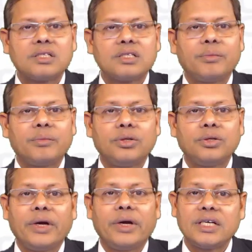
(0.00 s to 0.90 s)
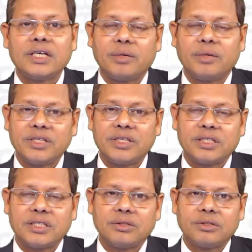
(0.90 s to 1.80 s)
You engage some
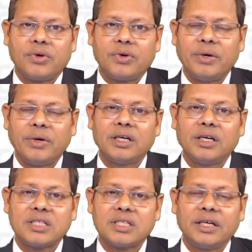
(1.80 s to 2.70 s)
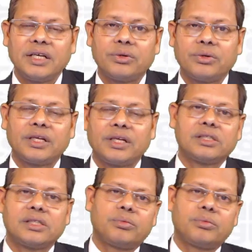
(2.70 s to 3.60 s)
agent for buying and selling your agriculture
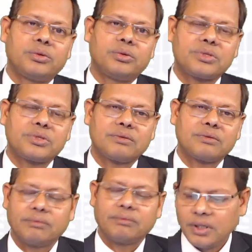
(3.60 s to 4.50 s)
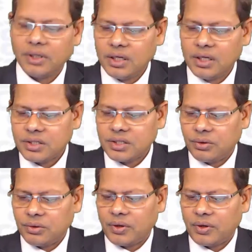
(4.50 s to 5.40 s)
produce. So
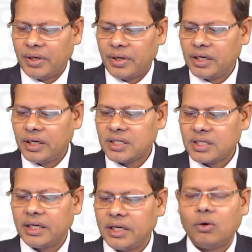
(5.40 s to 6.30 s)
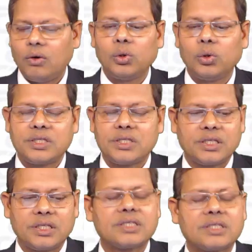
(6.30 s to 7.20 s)
for buying and selling, all these
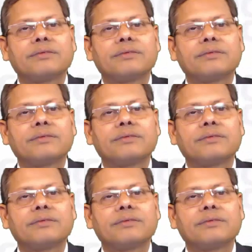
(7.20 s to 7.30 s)
things.